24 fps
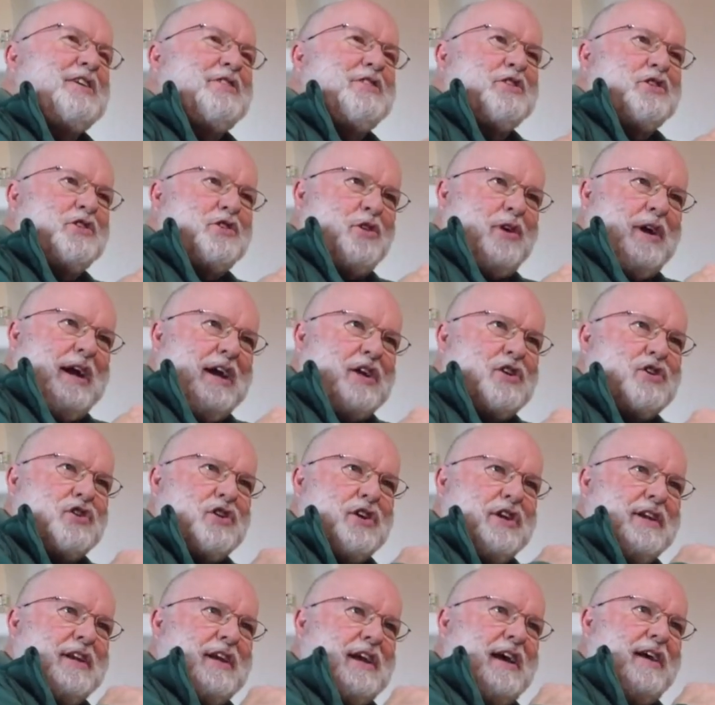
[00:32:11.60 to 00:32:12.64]
in the
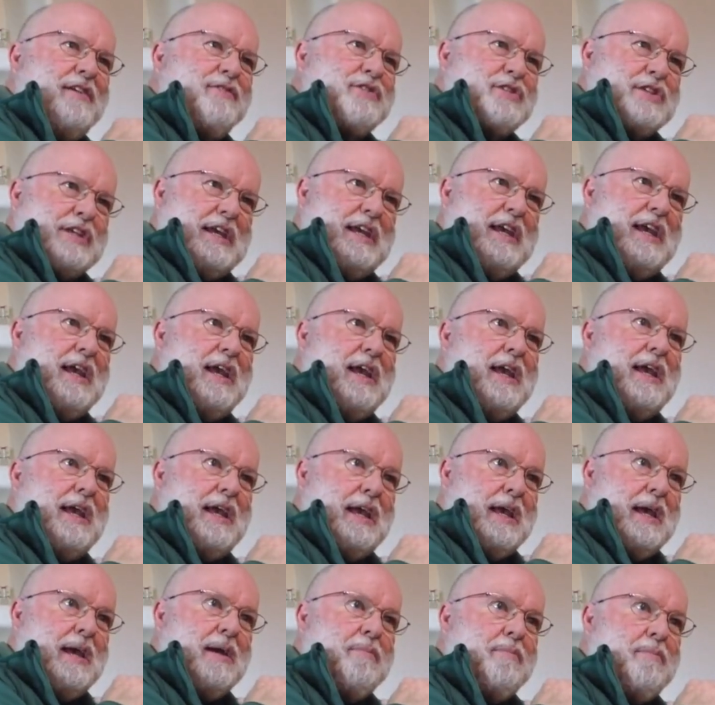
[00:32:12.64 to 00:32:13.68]
direction of seeing
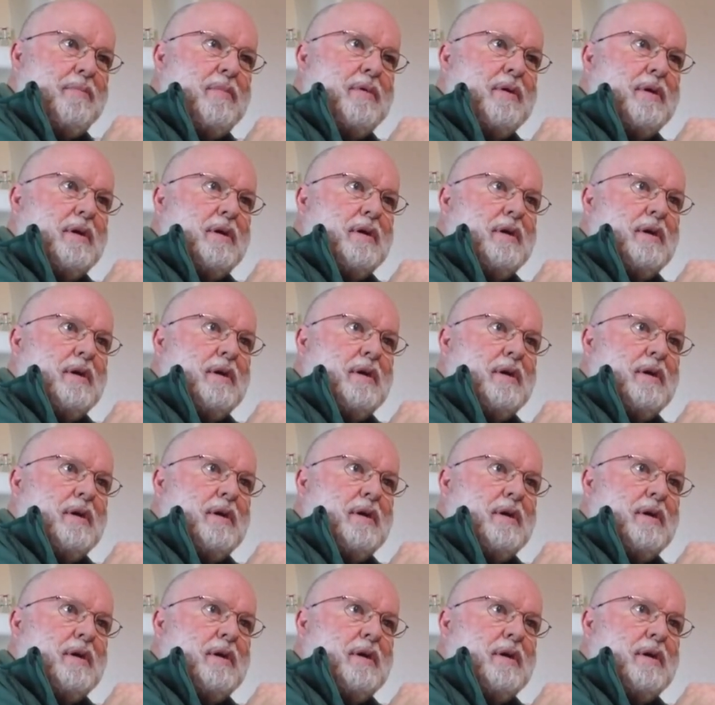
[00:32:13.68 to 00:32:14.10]
Him,